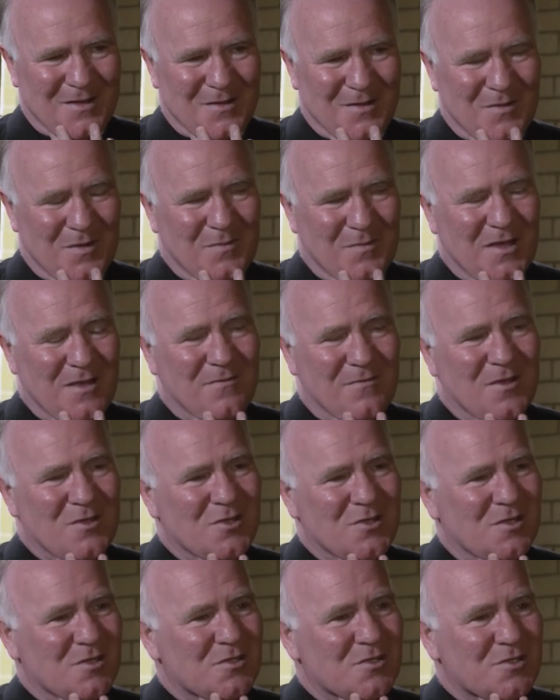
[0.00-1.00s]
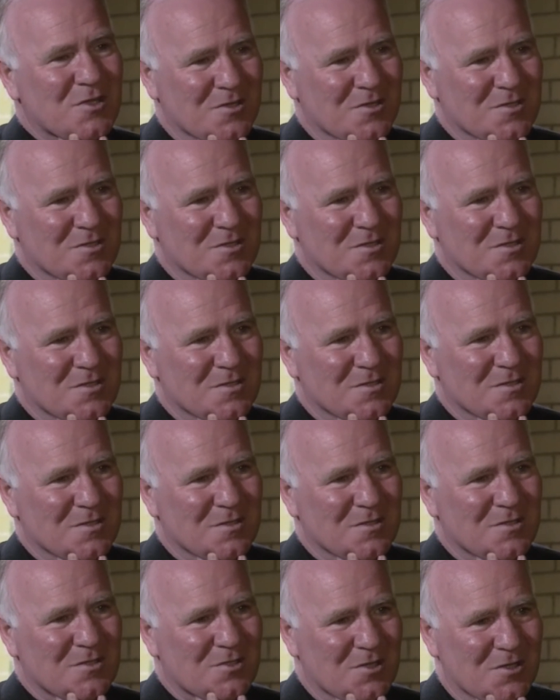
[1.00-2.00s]
But my vision is justice.
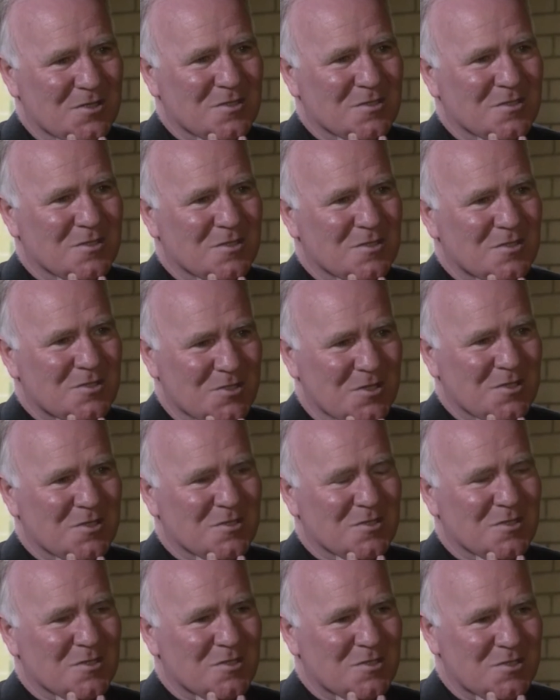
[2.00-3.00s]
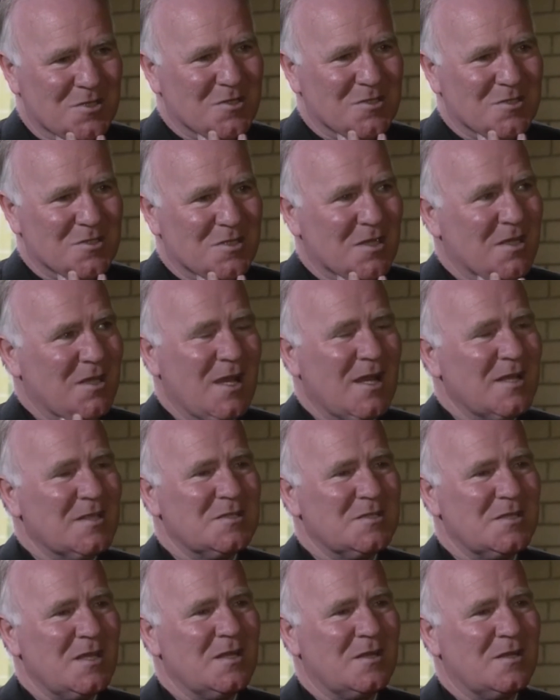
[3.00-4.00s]
Justice, justice, justice. You can't
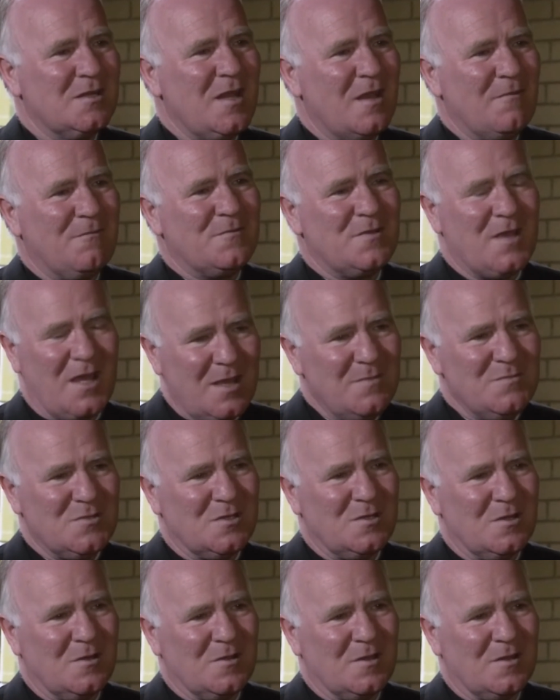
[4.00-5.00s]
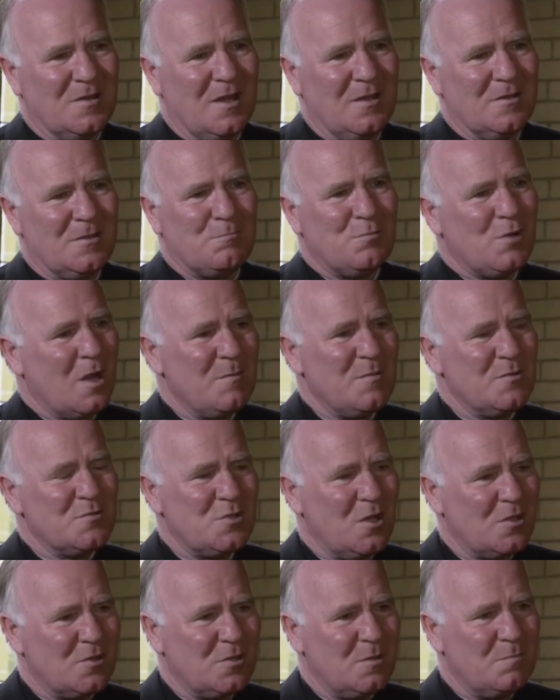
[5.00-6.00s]
say it enough times in Northern Ireland. The problem is
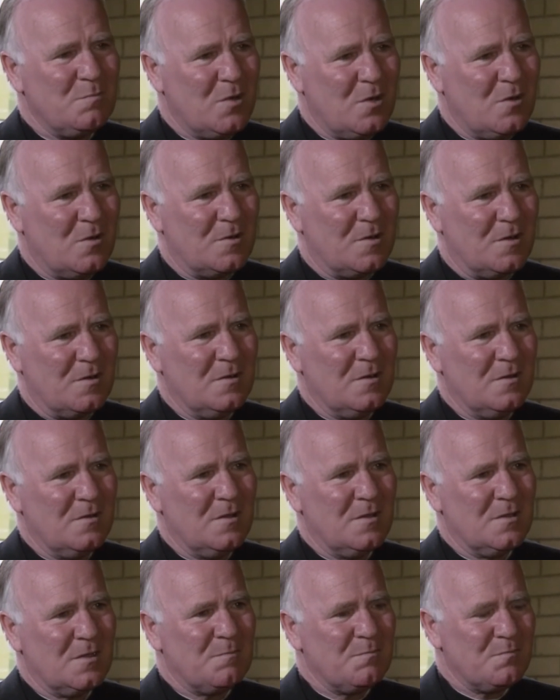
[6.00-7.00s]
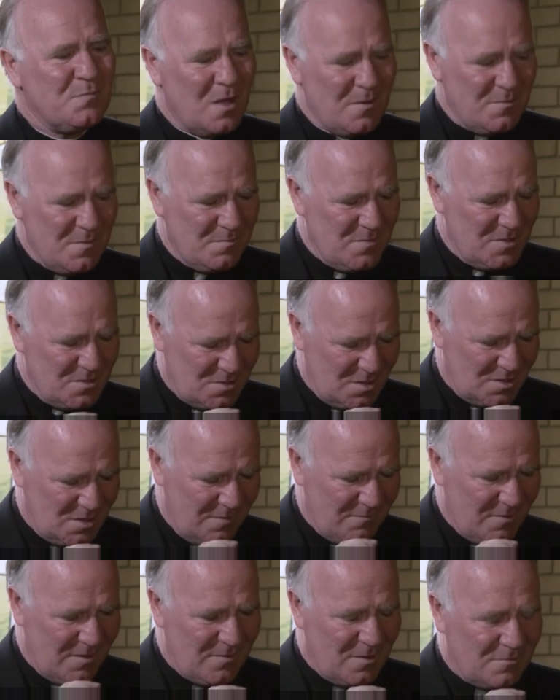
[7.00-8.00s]
not the border. The problem is that
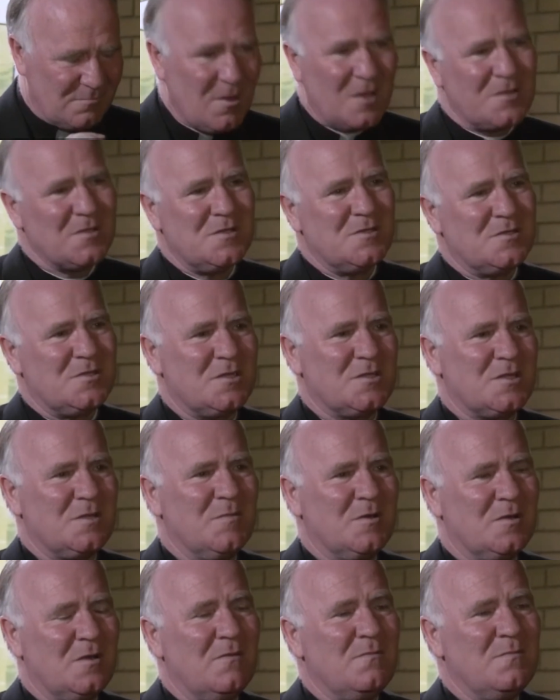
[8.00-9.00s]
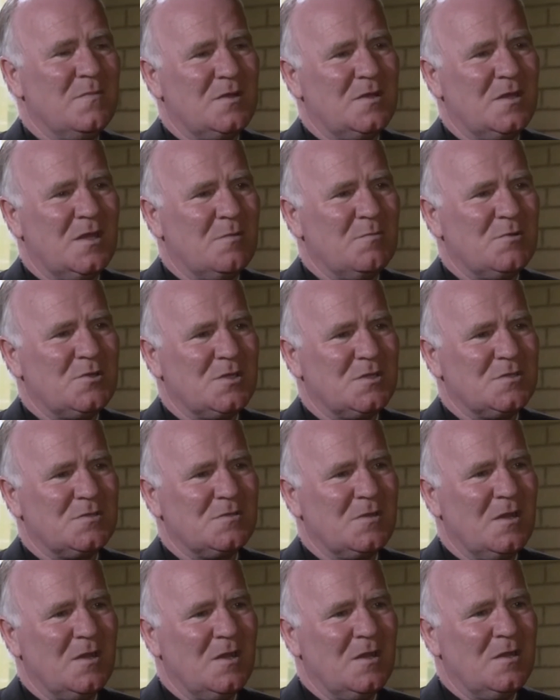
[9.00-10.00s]
you've had a rotten system of government here which
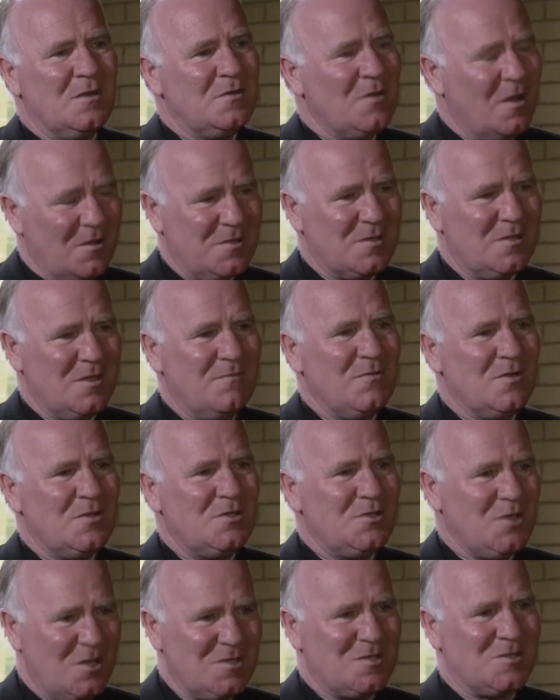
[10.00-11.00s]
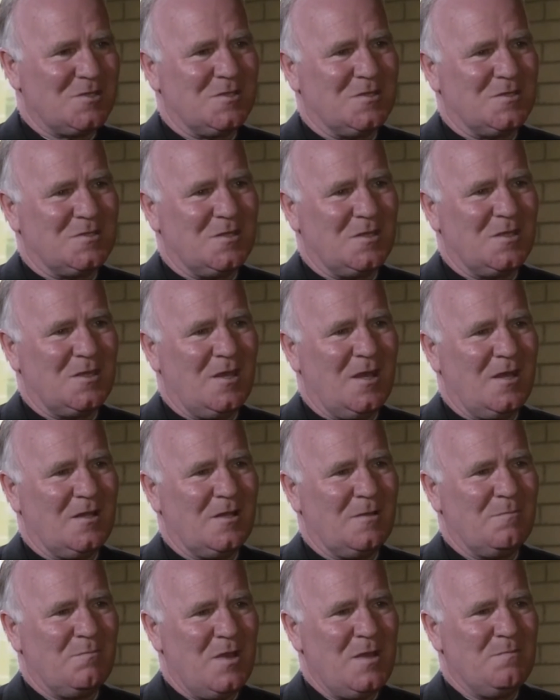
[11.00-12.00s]
is not given justice to the
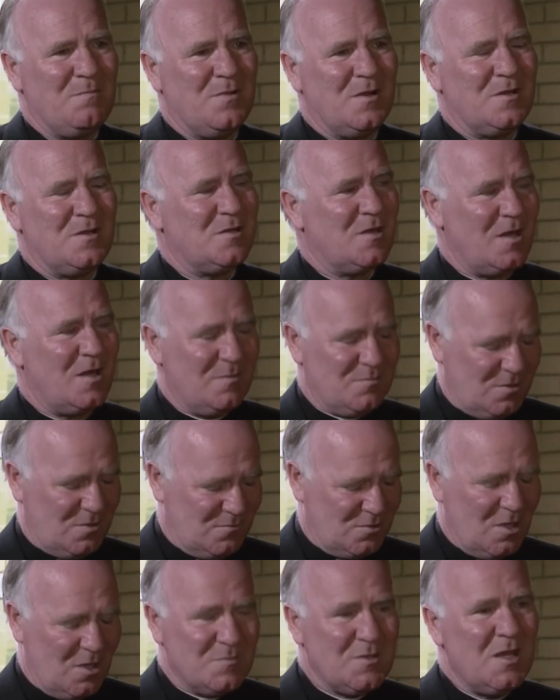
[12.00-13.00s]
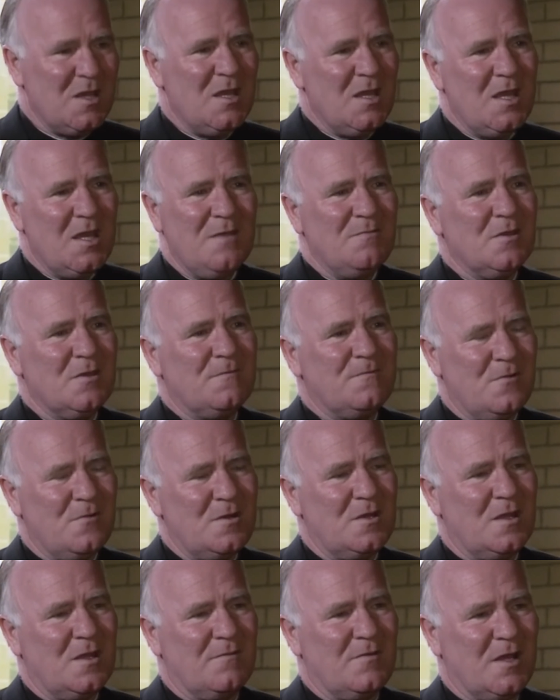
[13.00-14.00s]
Catholic people in terms of jobs, even the
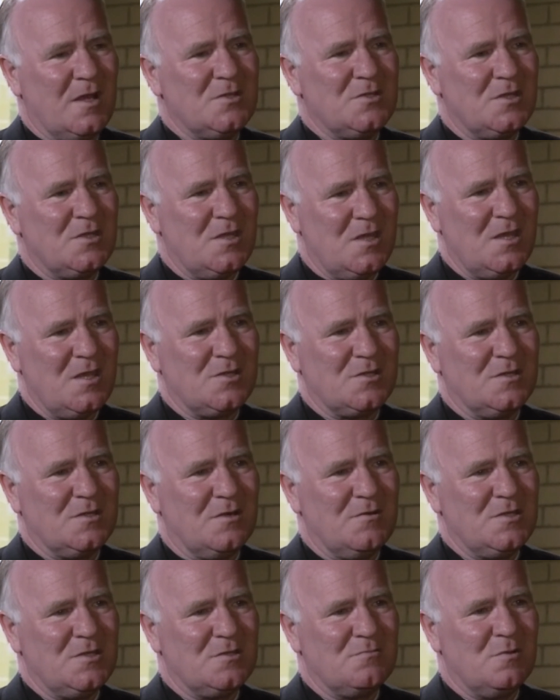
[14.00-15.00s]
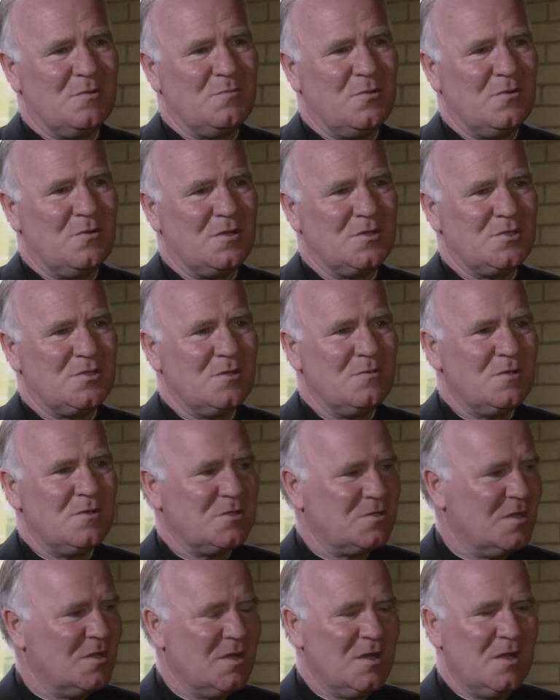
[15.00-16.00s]
funding of our education. A recent report has shown
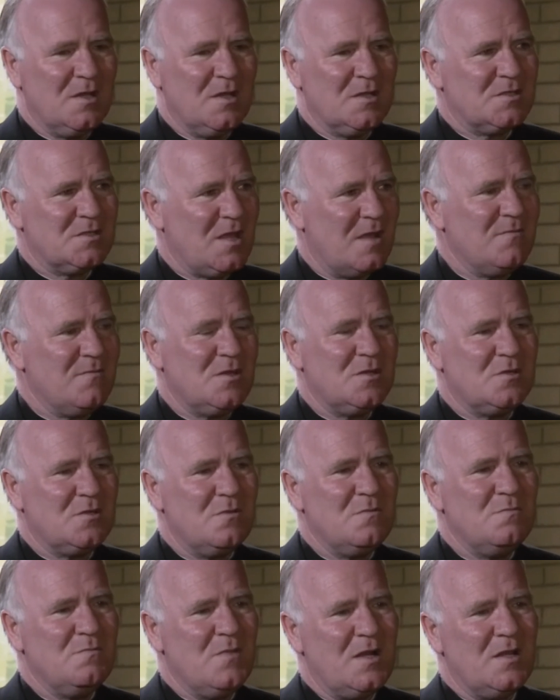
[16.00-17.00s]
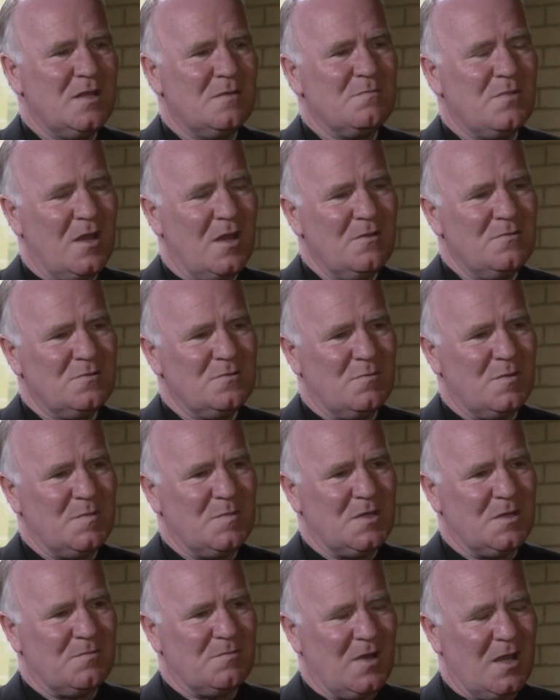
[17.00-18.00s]
it's £72 million we've
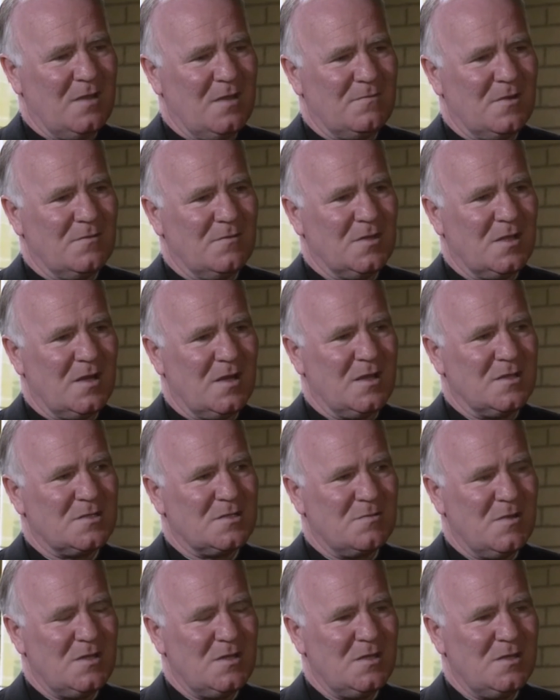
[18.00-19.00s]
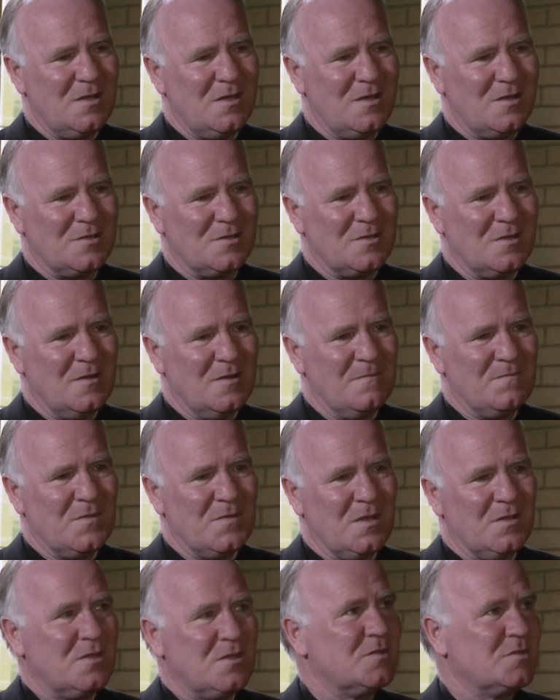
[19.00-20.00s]
been deprived of in the last 20 years.
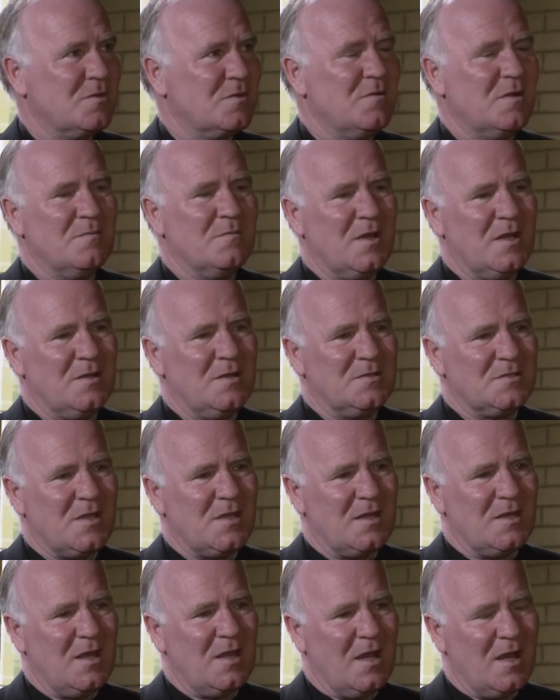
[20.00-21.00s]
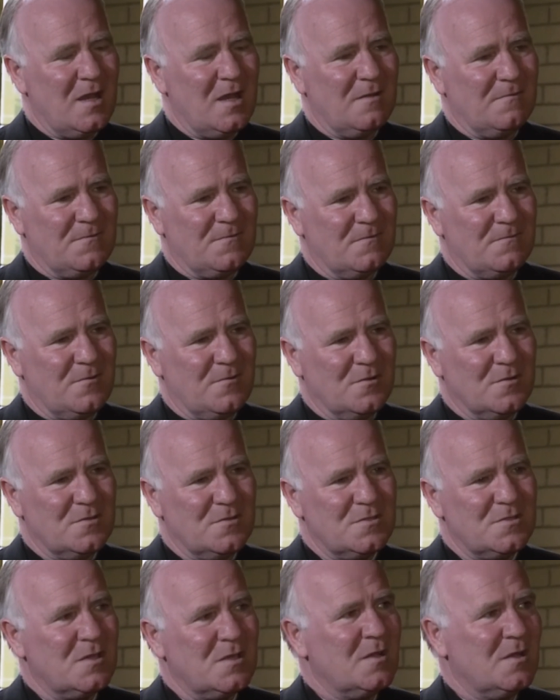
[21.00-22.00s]
This school of mine is getting half the
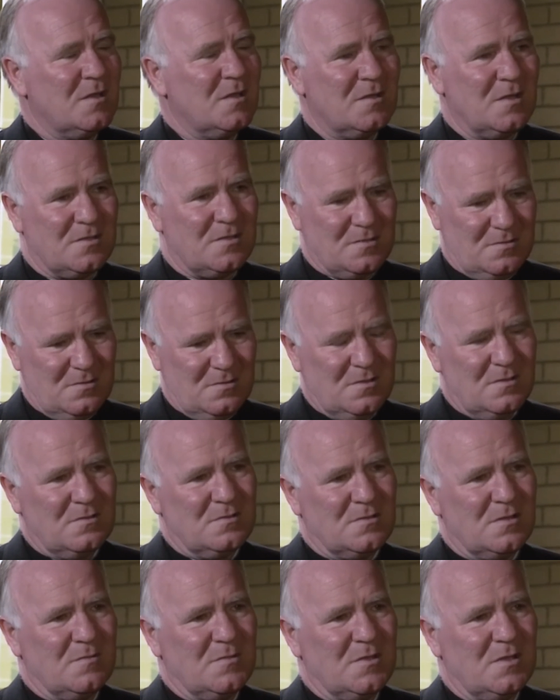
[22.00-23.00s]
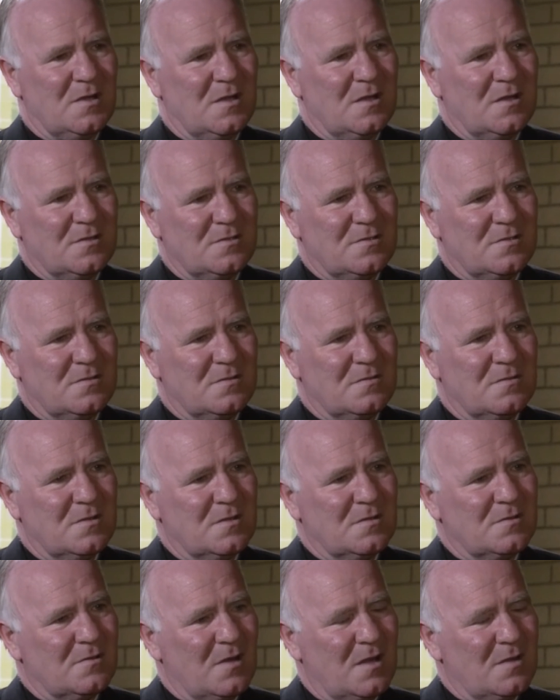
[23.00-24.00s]
funds that some of the large
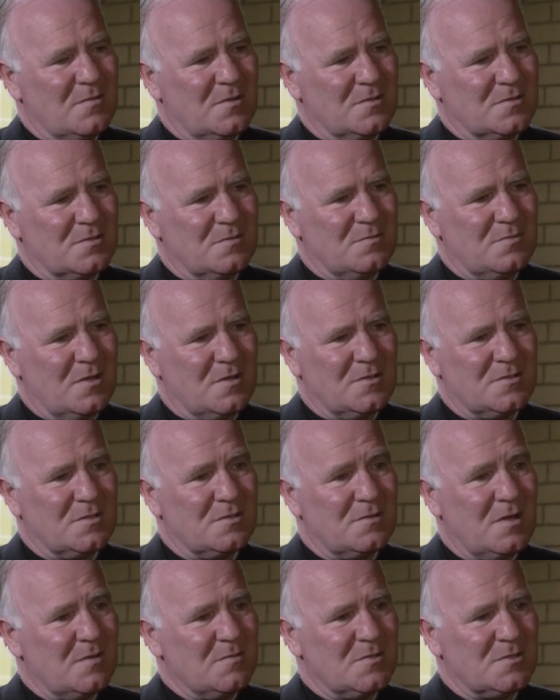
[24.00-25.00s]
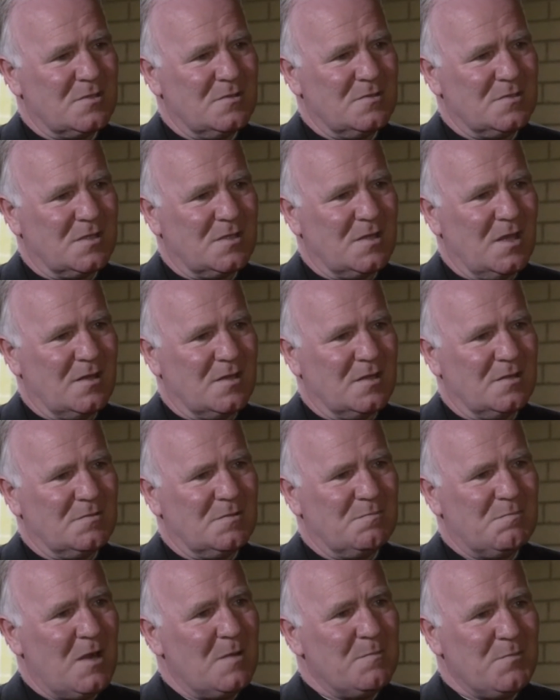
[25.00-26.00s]
Protestant grammar schools are getting
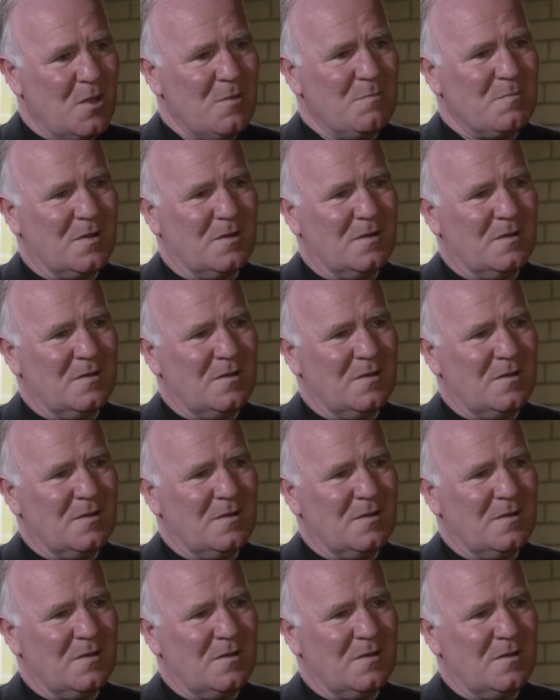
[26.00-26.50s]
per pupil,